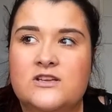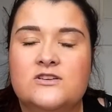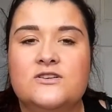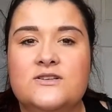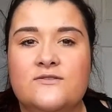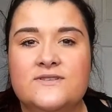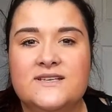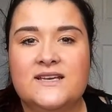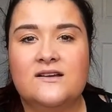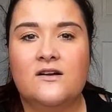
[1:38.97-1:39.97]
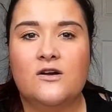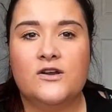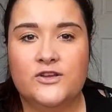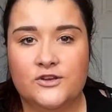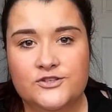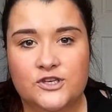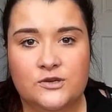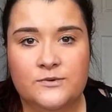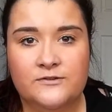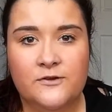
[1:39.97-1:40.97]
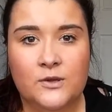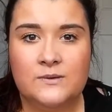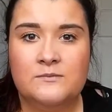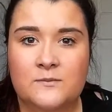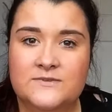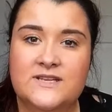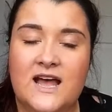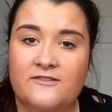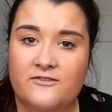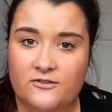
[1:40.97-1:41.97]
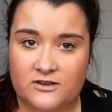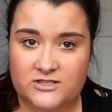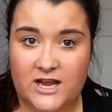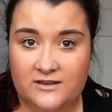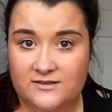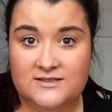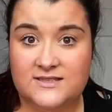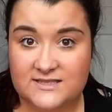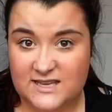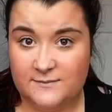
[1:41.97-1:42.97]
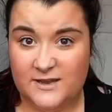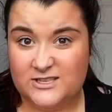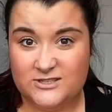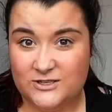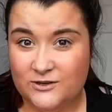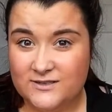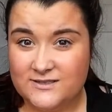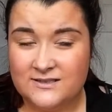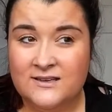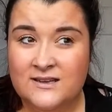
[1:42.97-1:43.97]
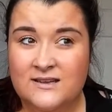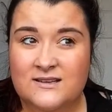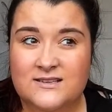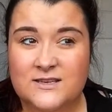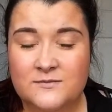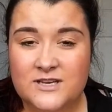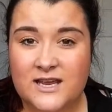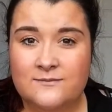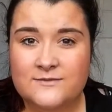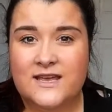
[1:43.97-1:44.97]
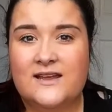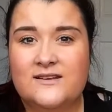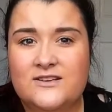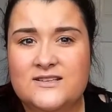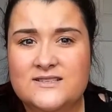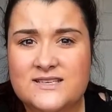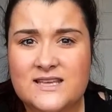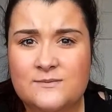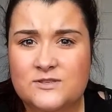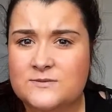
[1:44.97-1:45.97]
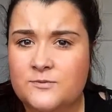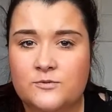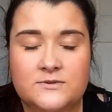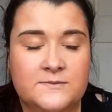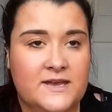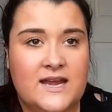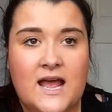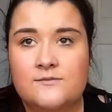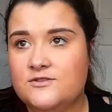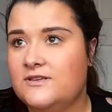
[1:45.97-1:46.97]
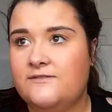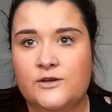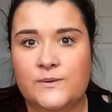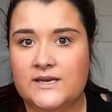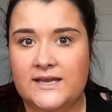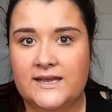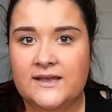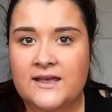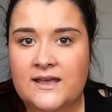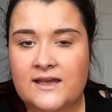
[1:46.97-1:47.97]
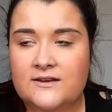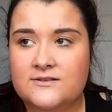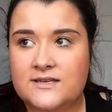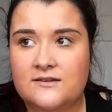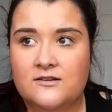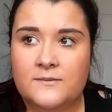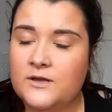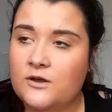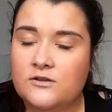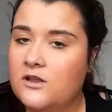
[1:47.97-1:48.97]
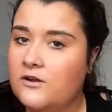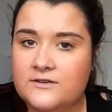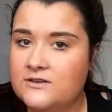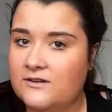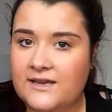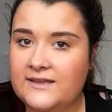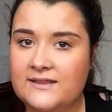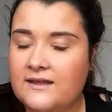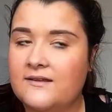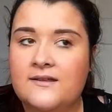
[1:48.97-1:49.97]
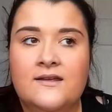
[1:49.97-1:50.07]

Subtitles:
because obviously on YouTube, you're following mums that have a child that's the same age as yours sometimes, and you can see them just speaking absolutely fluently. And I was like, oh my god, Laura's not like that.